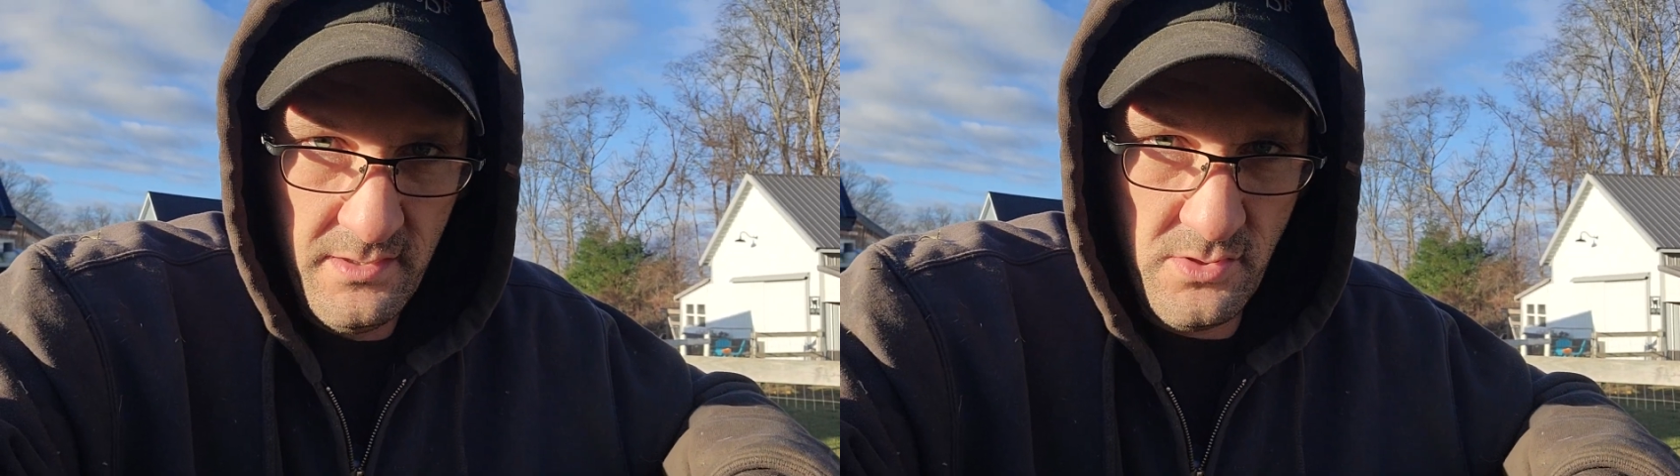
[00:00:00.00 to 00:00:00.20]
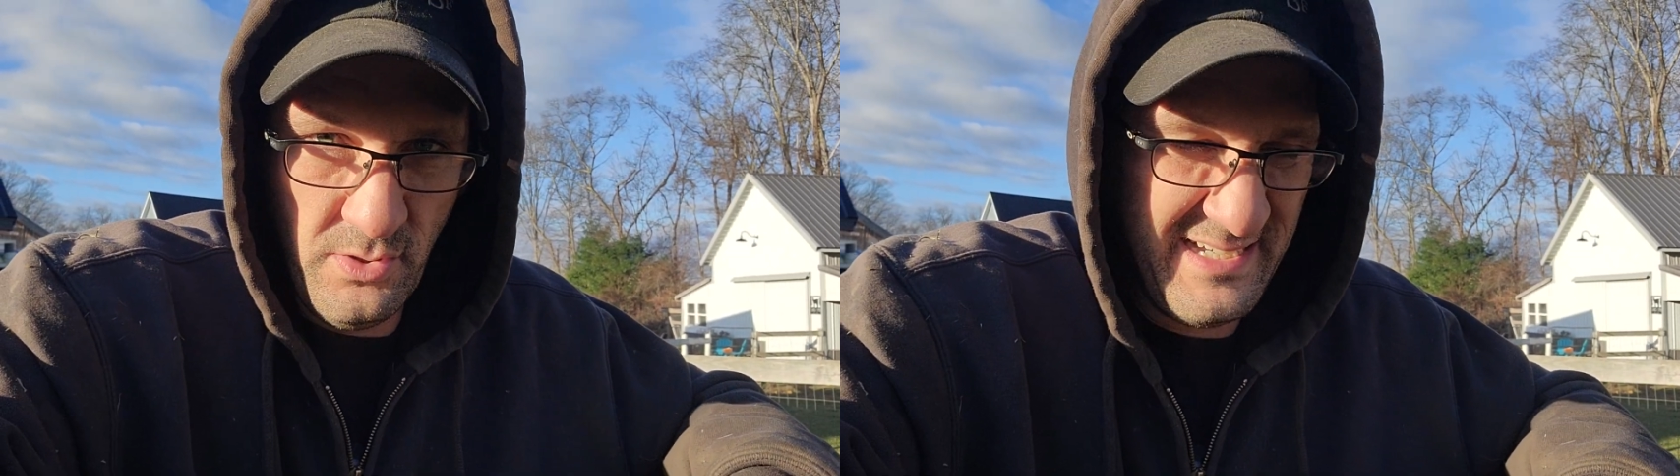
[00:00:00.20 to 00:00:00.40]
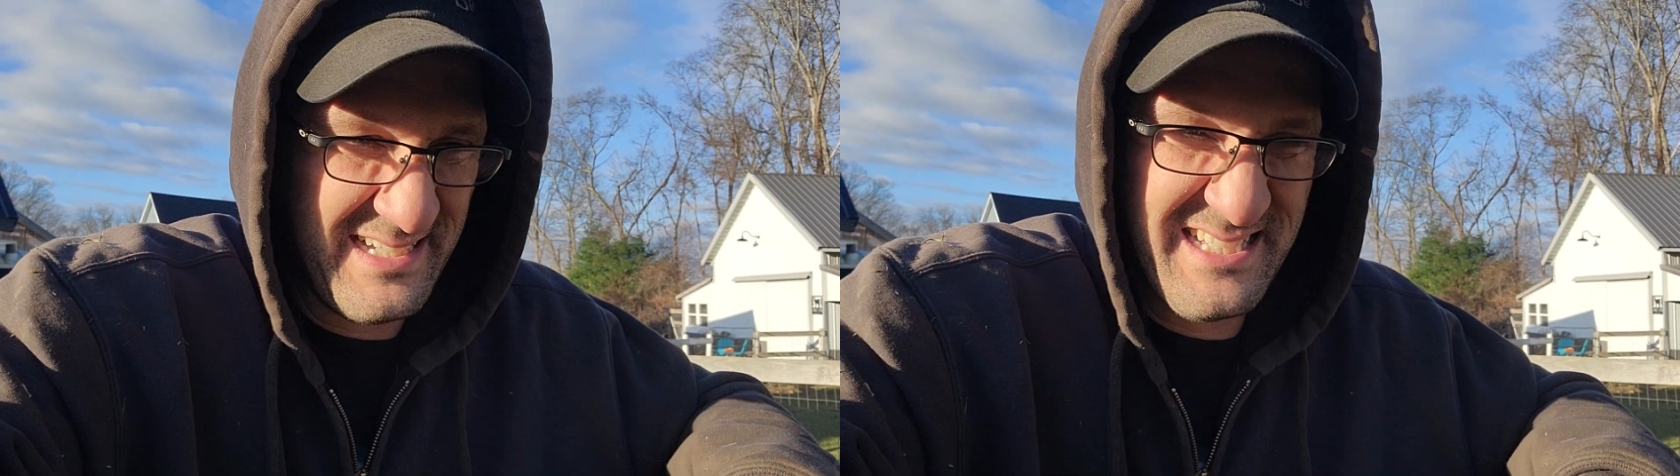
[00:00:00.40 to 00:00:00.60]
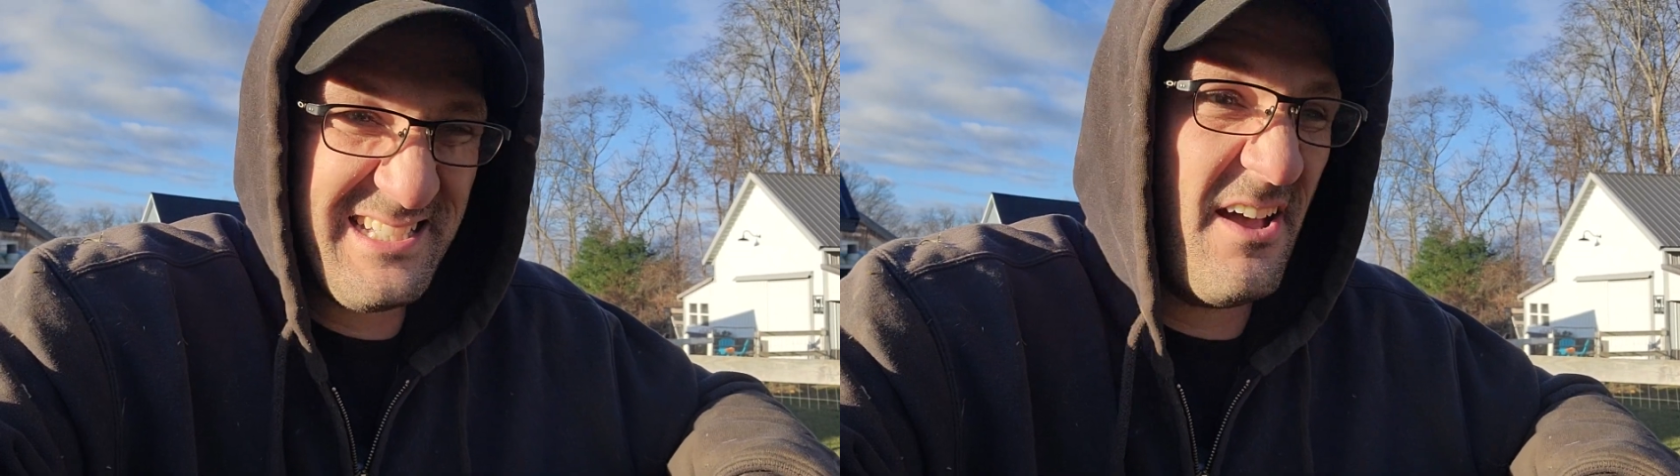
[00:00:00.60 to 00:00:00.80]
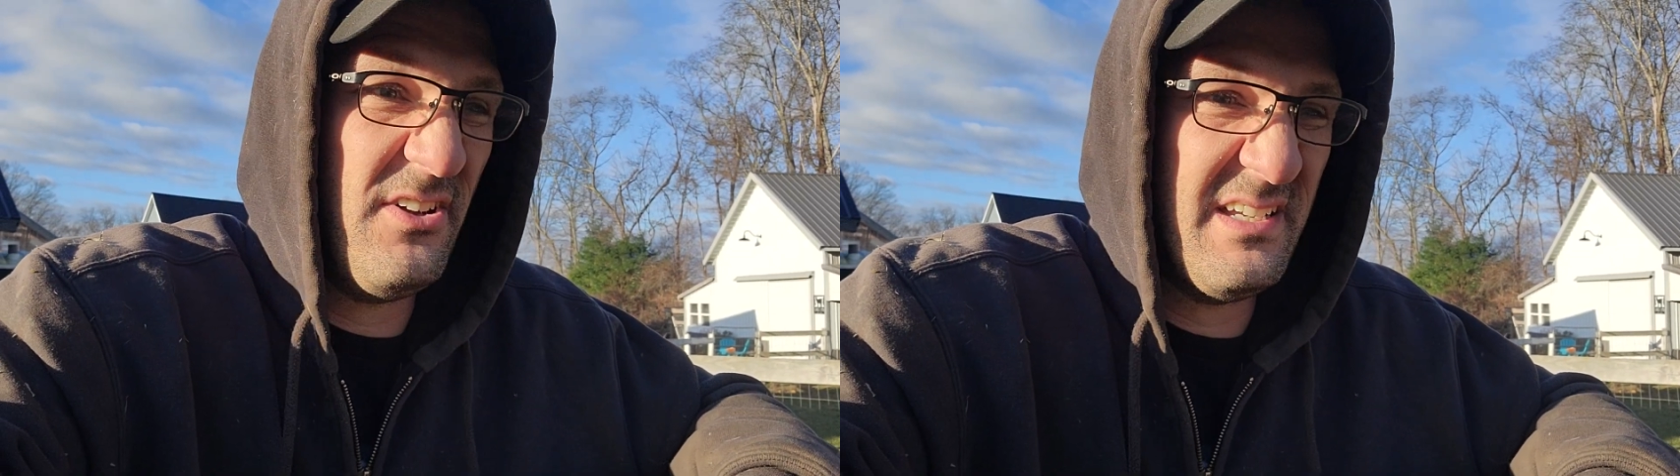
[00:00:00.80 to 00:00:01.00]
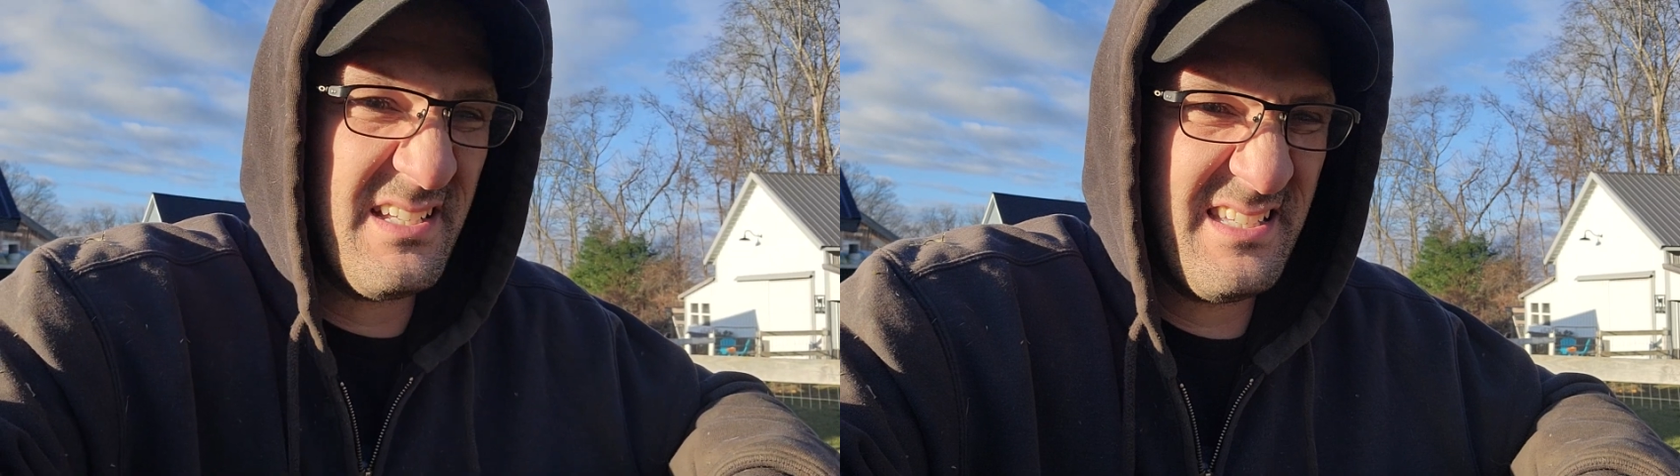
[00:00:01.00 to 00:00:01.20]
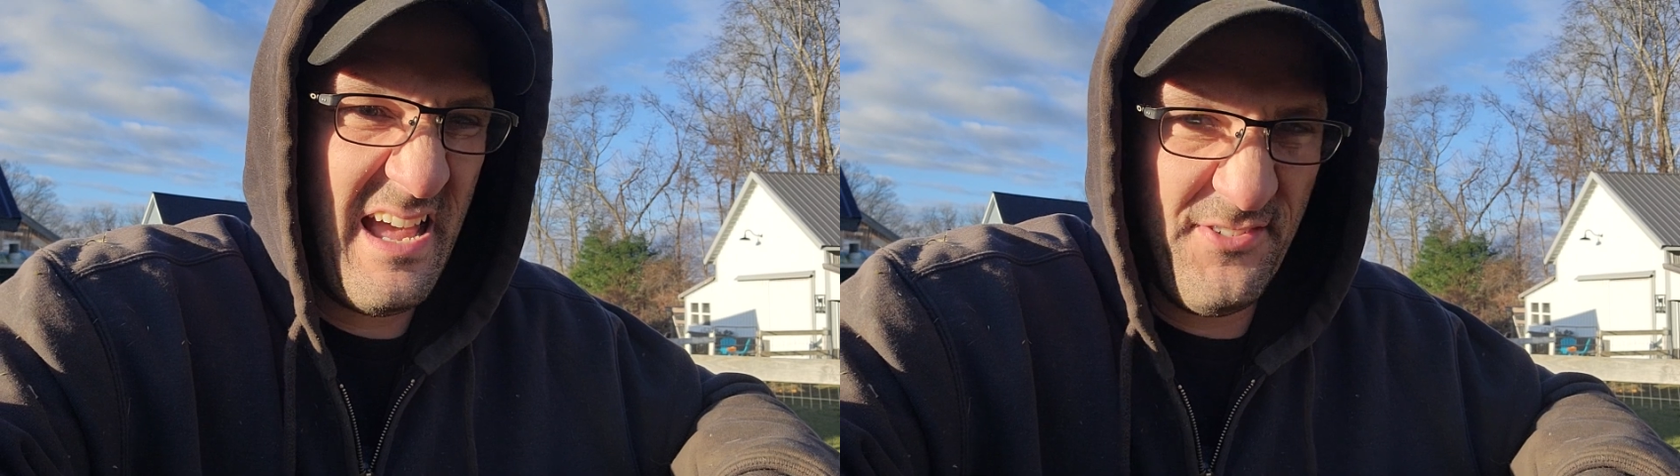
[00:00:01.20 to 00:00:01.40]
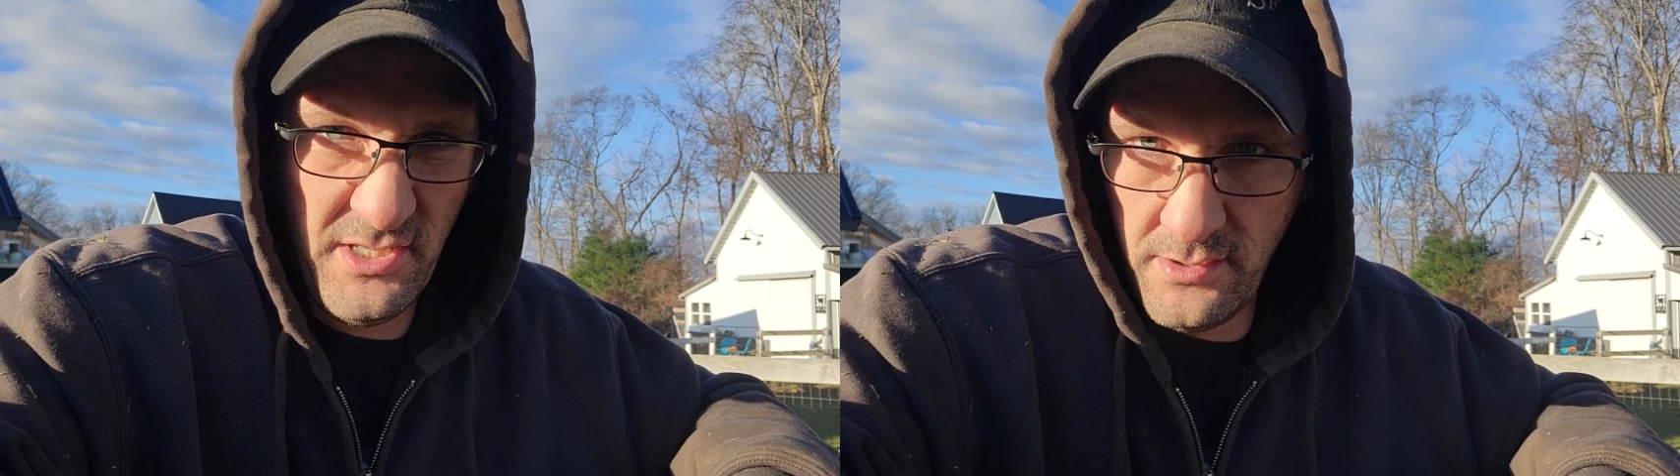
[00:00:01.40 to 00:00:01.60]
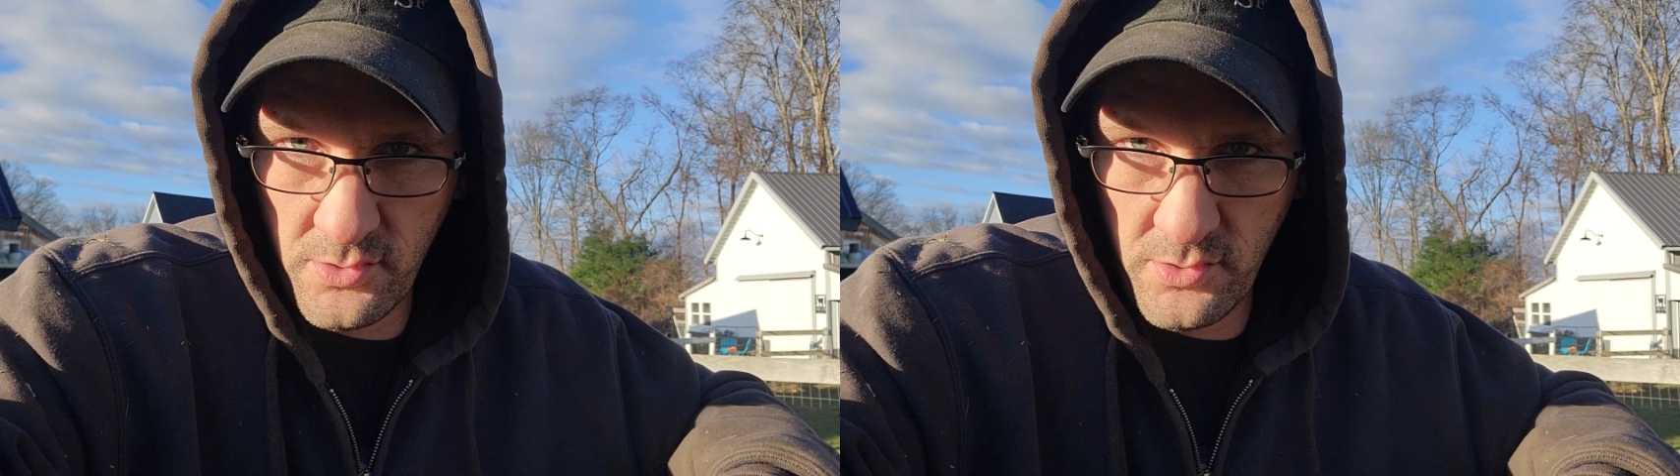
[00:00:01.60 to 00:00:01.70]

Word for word: Do like a 7 to 7,